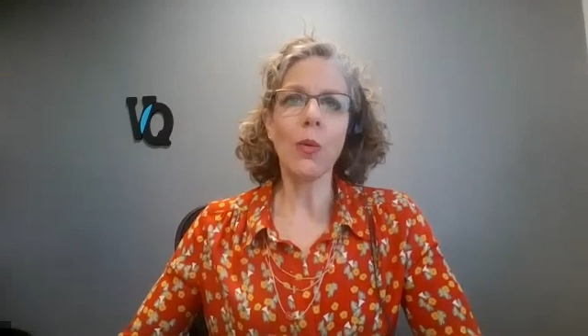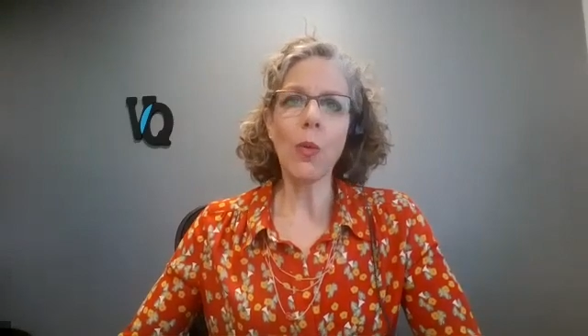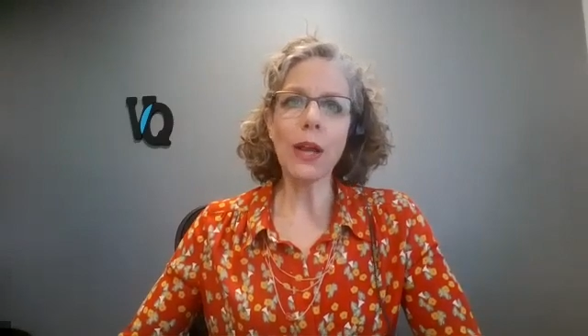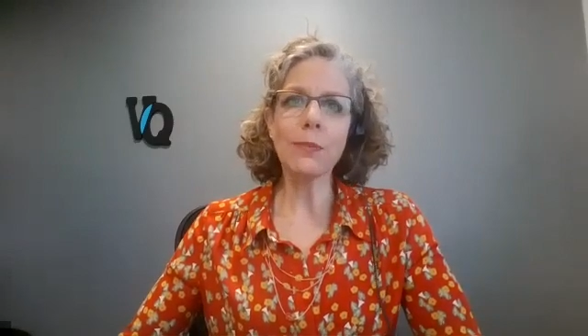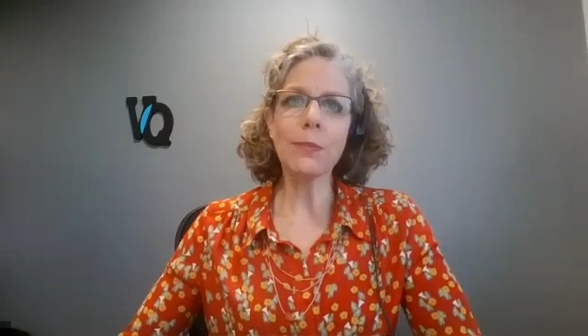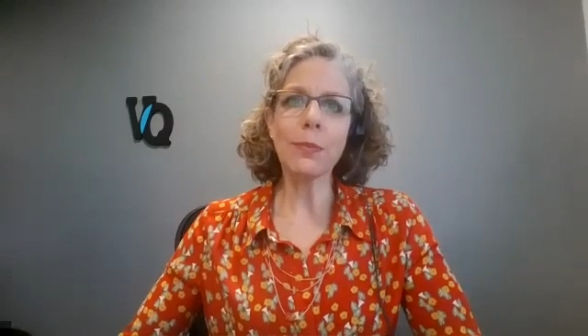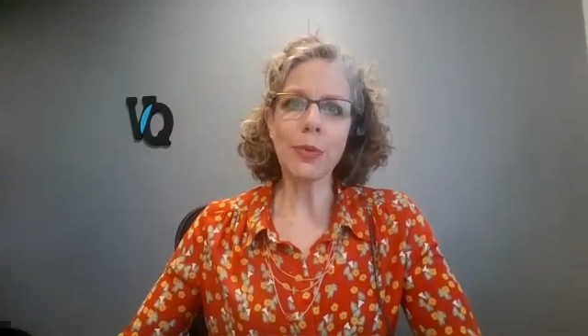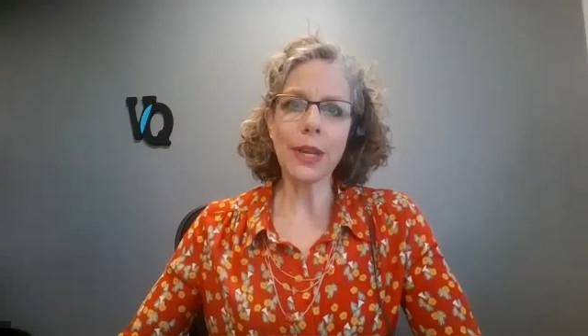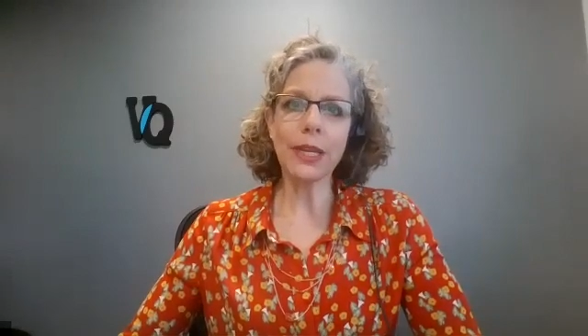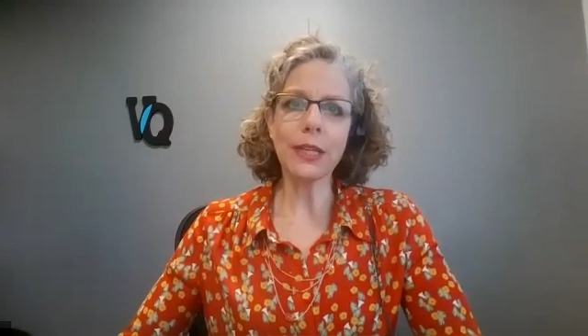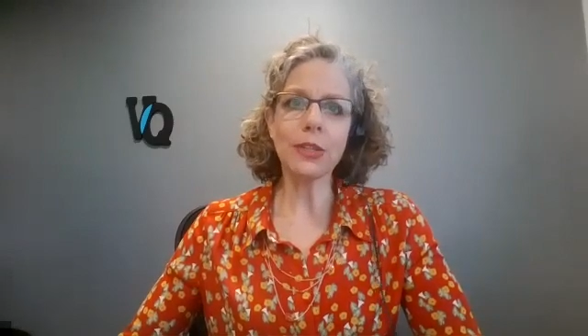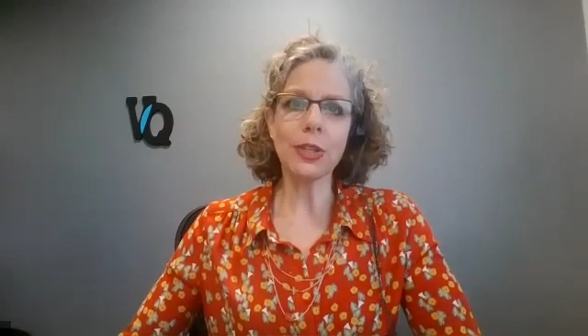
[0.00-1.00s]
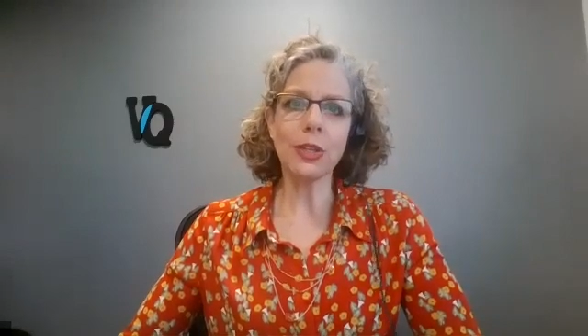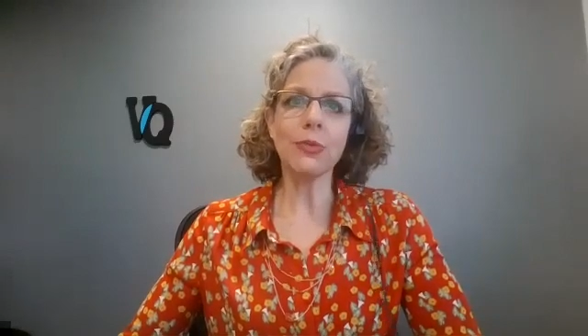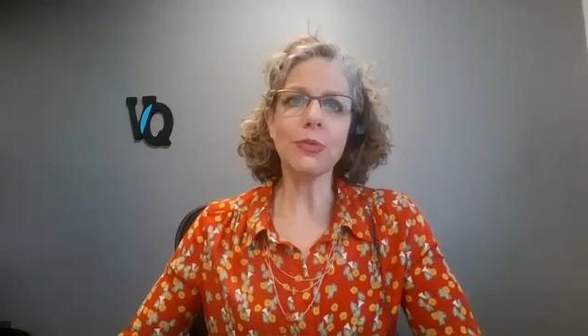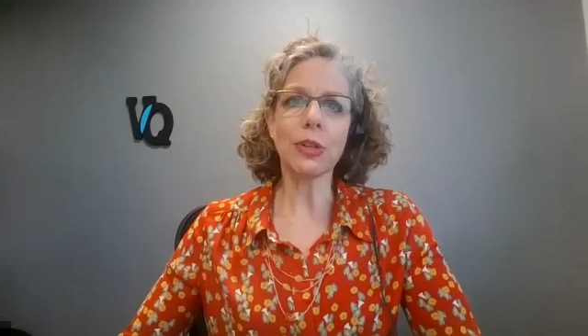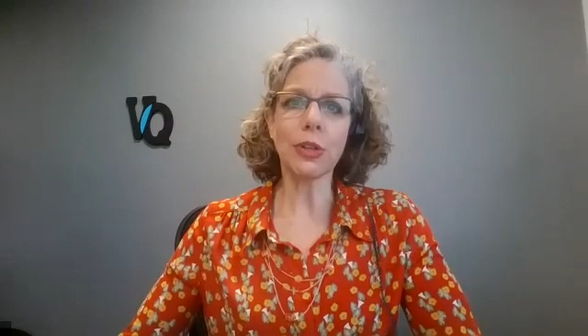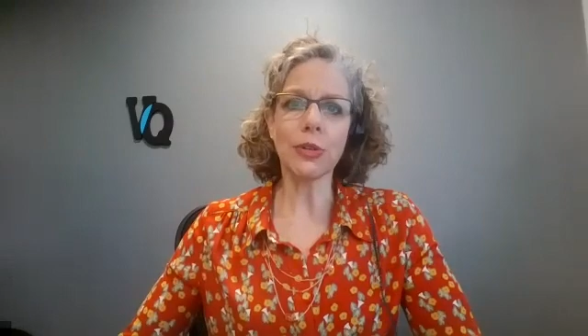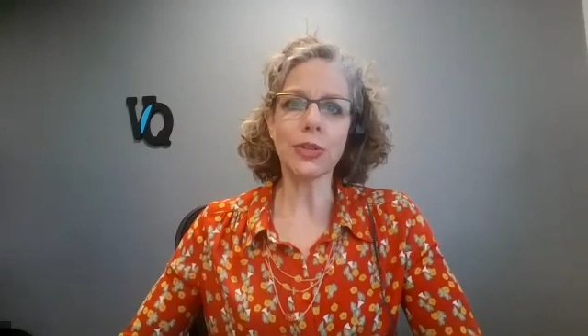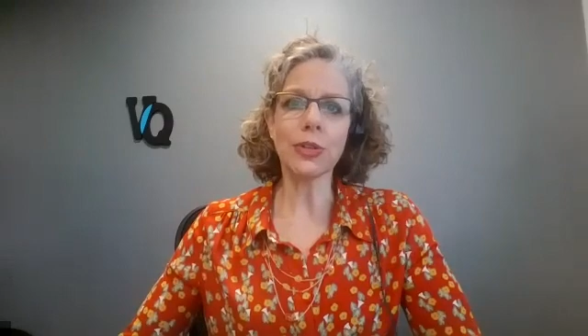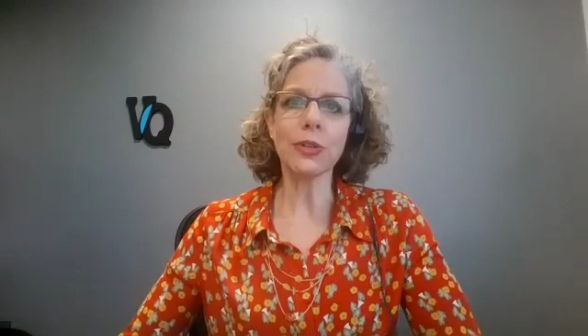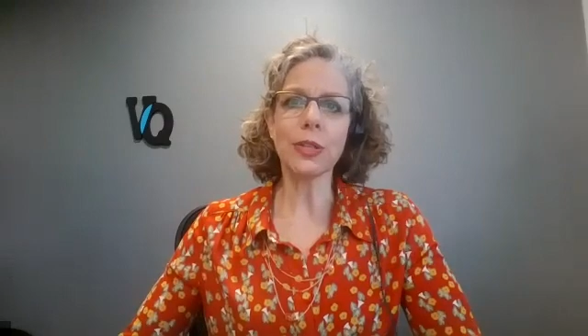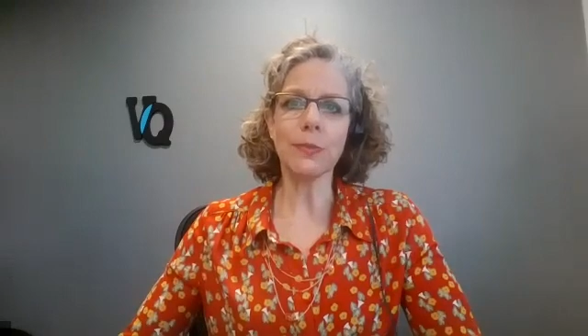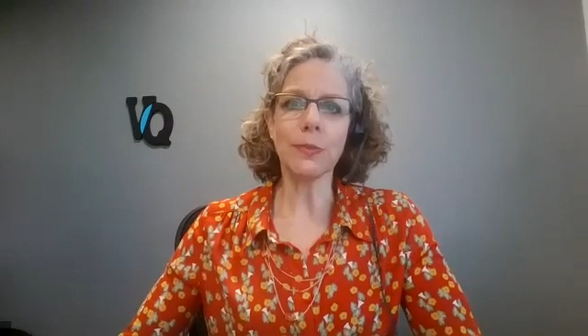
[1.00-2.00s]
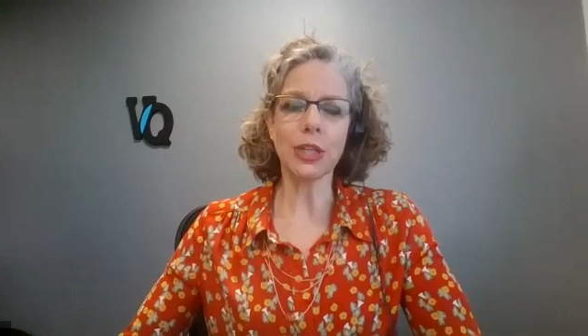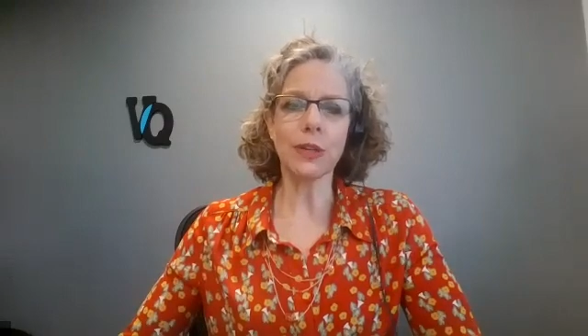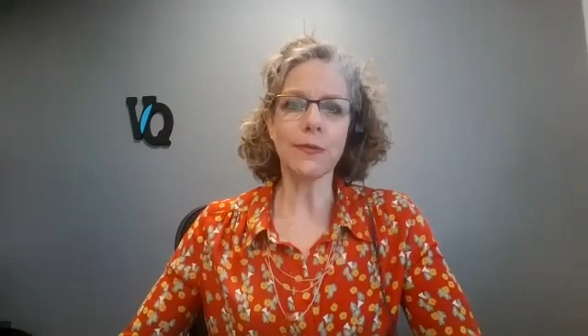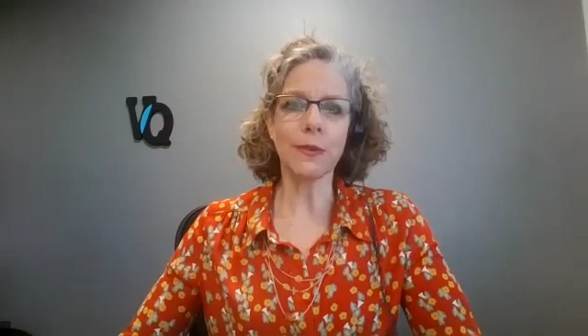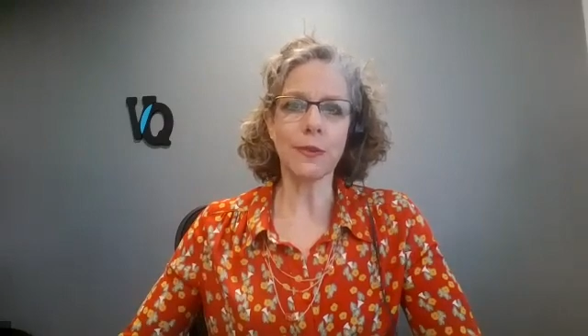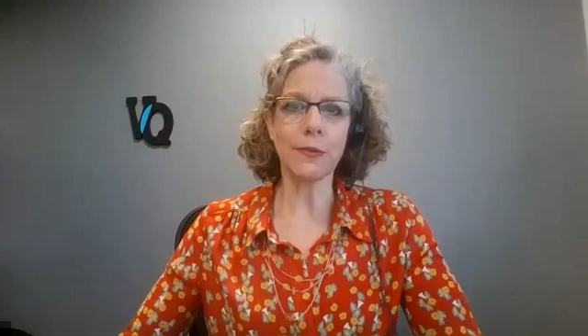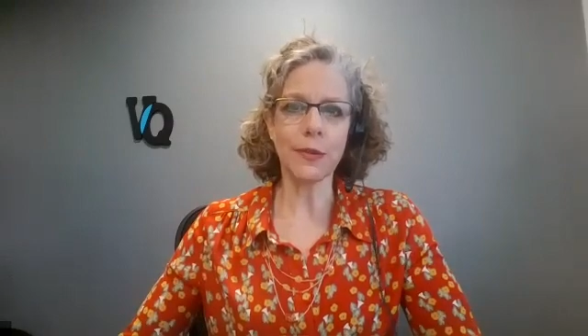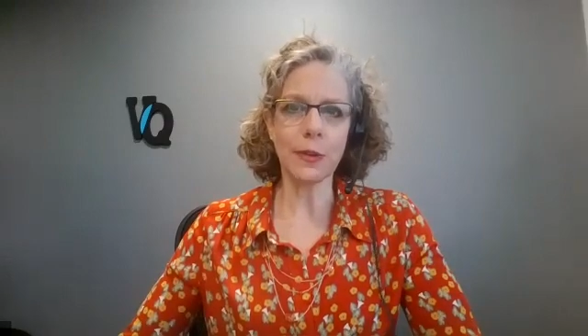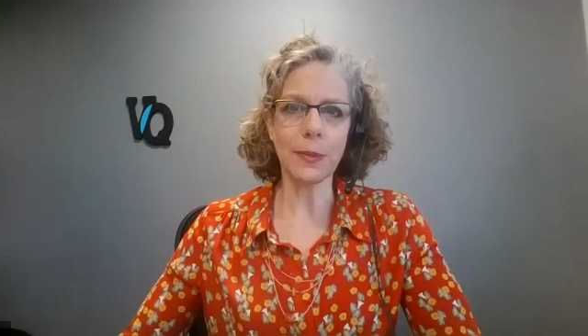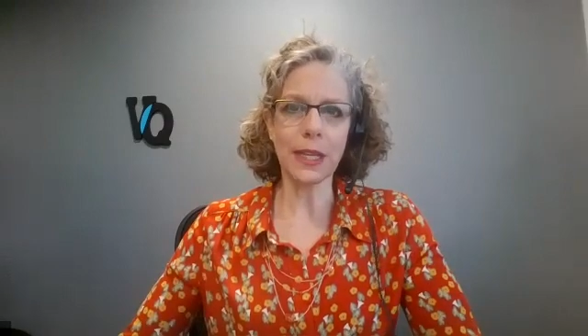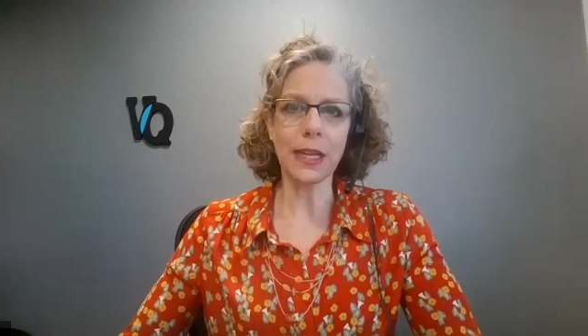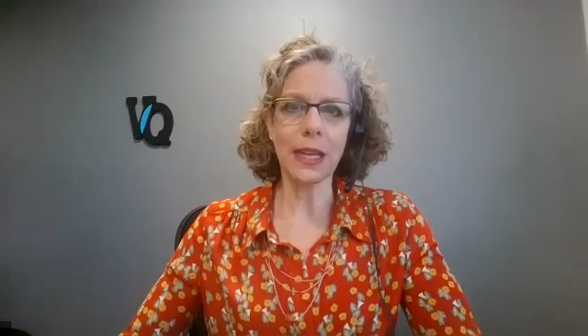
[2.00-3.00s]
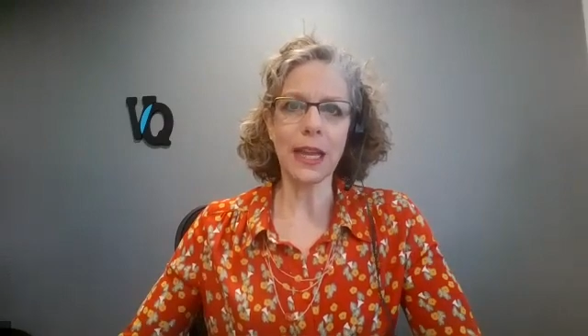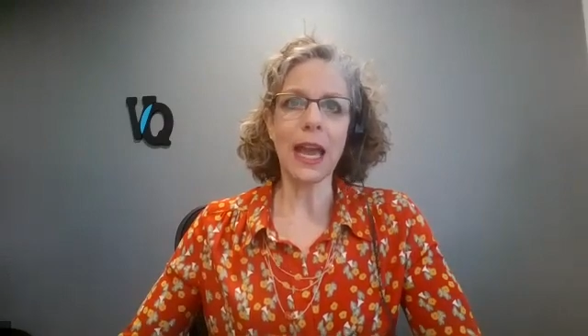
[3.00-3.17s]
what brings you closer to mission fulfillment,